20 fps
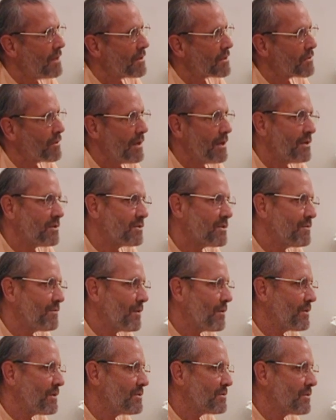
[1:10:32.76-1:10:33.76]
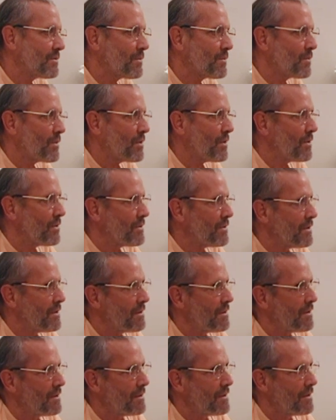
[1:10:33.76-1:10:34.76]
The greatest devotees of the world,
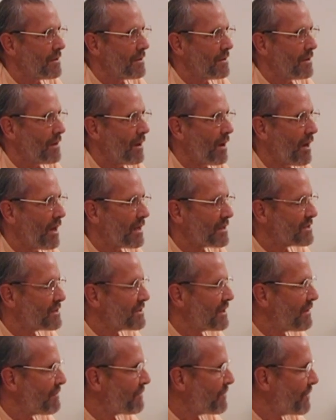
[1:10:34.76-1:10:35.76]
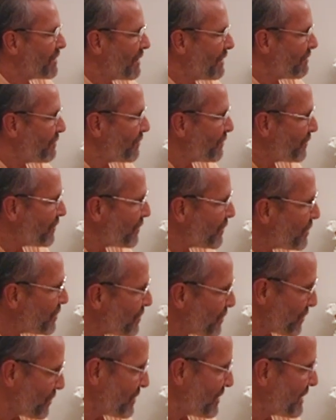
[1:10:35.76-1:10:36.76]
except for a
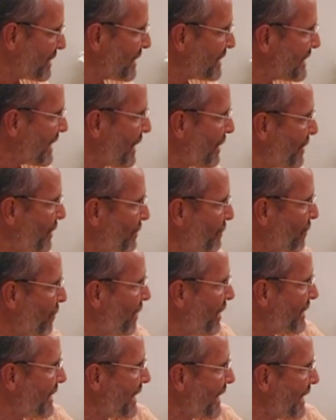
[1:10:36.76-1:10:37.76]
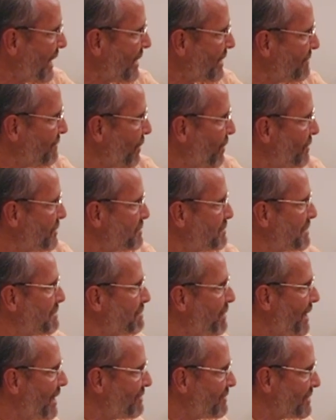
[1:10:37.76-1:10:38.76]
few, you can count on one hand, have always
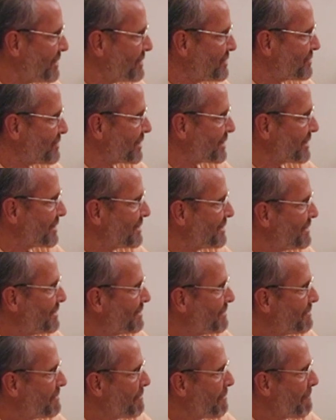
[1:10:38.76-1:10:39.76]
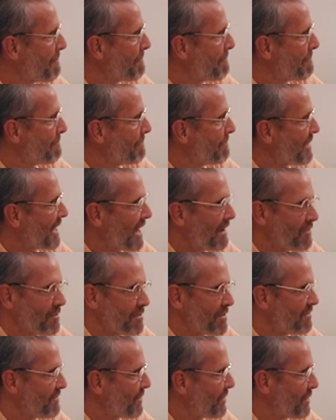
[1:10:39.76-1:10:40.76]
been poverty stricken. They
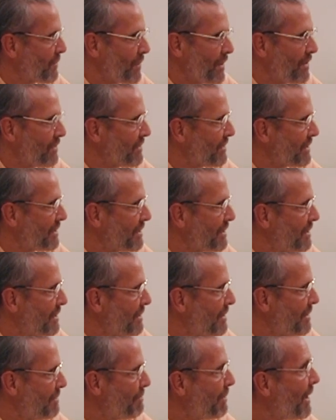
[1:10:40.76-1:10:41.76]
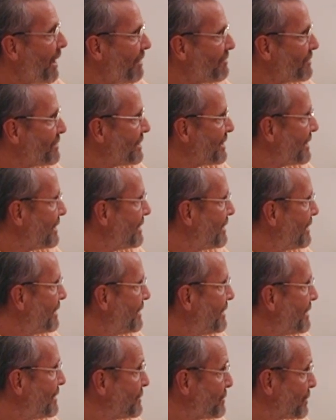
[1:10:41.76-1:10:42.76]
haven't been very wealthy. Poverty
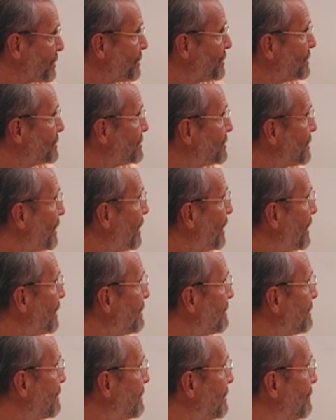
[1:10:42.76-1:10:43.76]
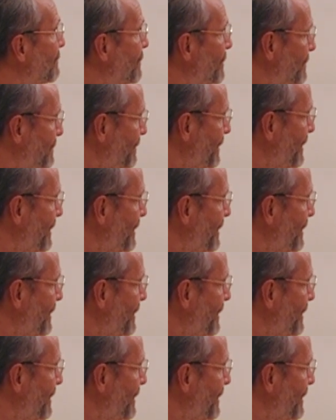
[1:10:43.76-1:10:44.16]
is a good sign for a